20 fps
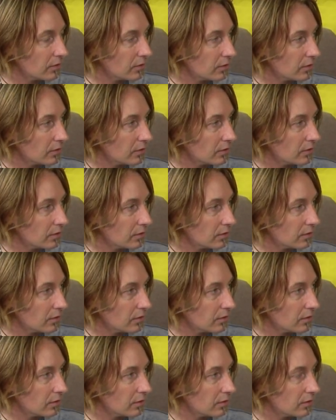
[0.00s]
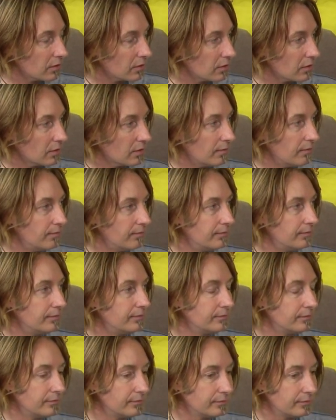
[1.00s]

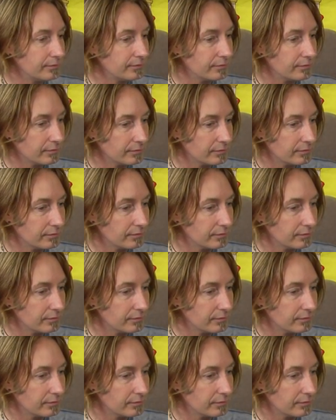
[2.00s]
The person shown says nothing.